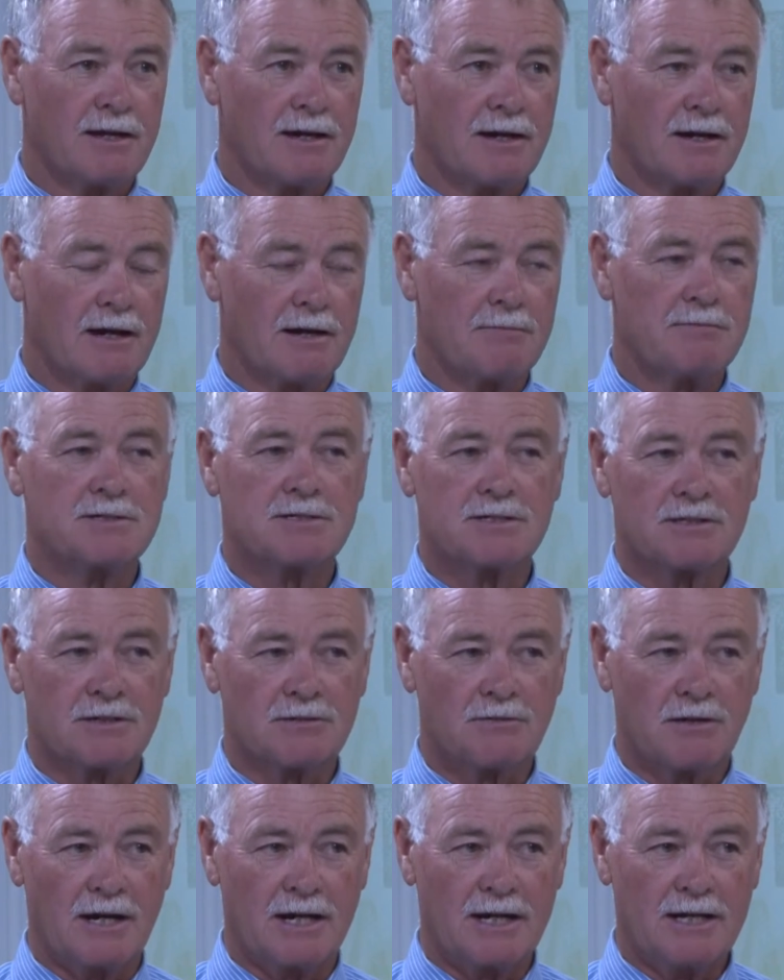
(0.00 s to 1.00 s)
up into the
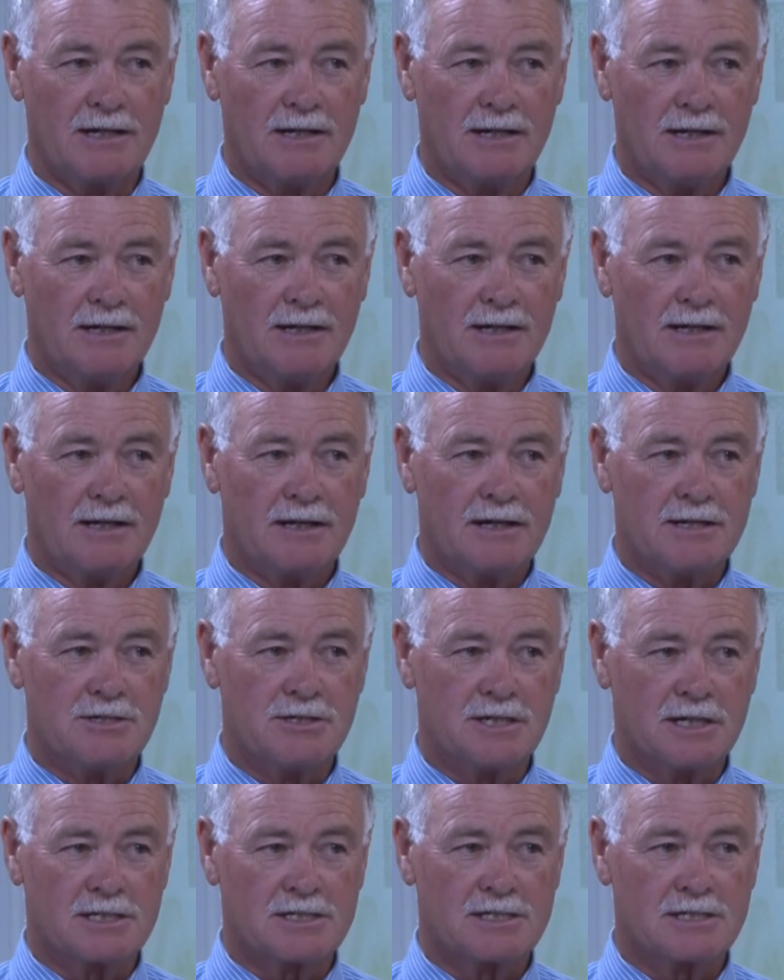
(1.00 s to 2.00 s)
grain,
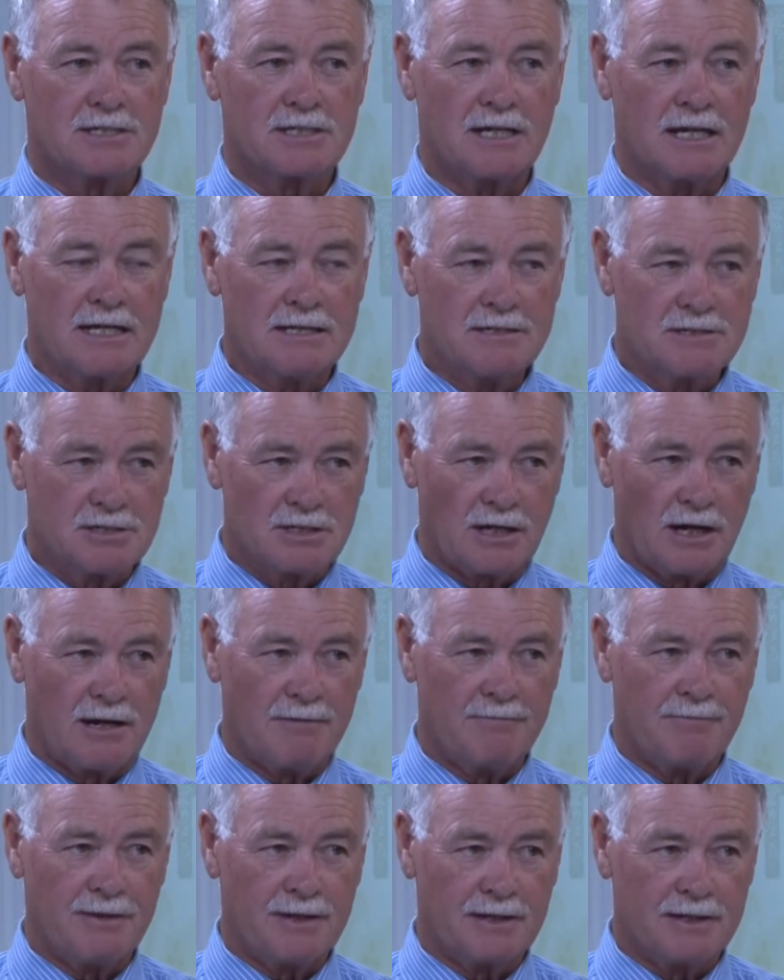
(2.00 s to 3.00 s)
injects his
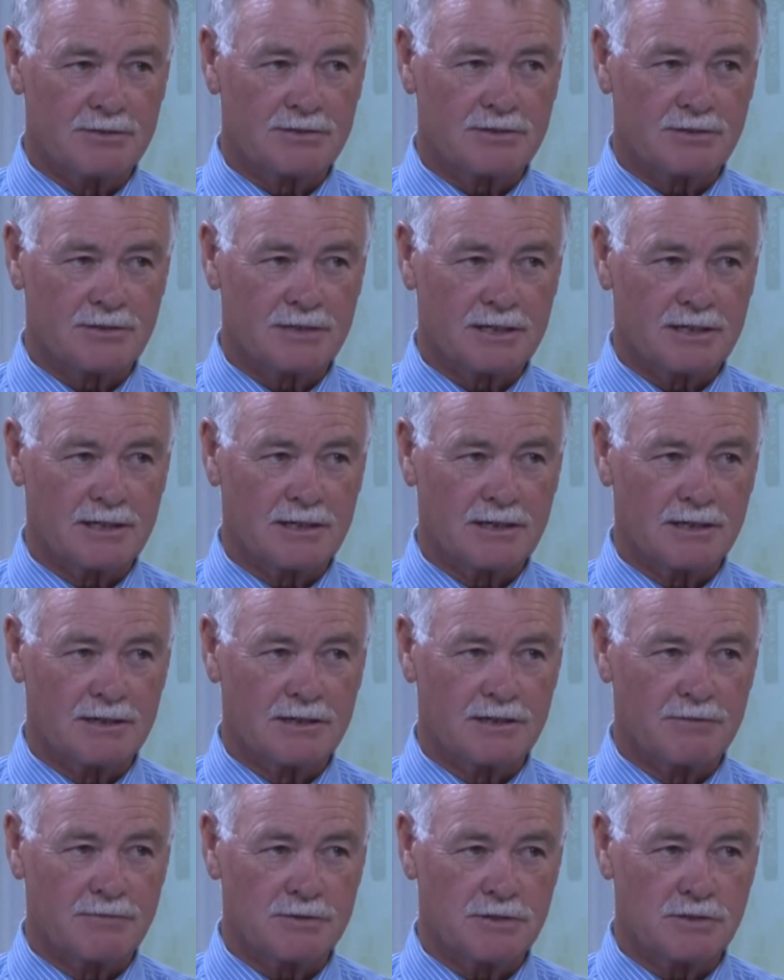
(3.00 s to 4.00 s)
enzyme into the
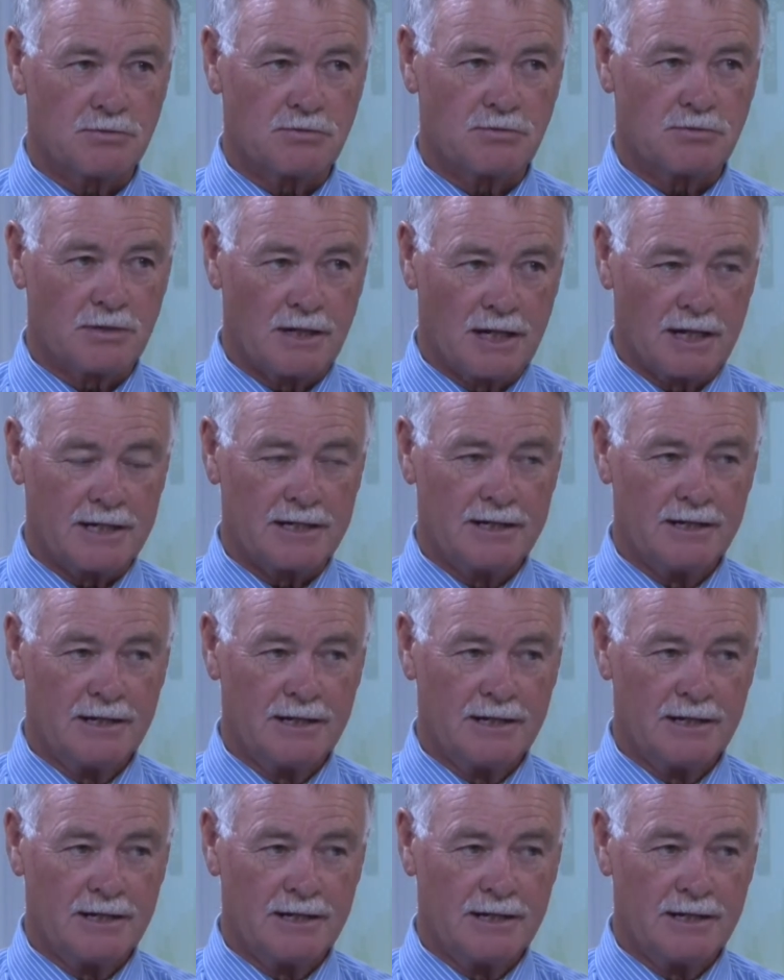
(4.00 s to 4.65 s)
individual grain,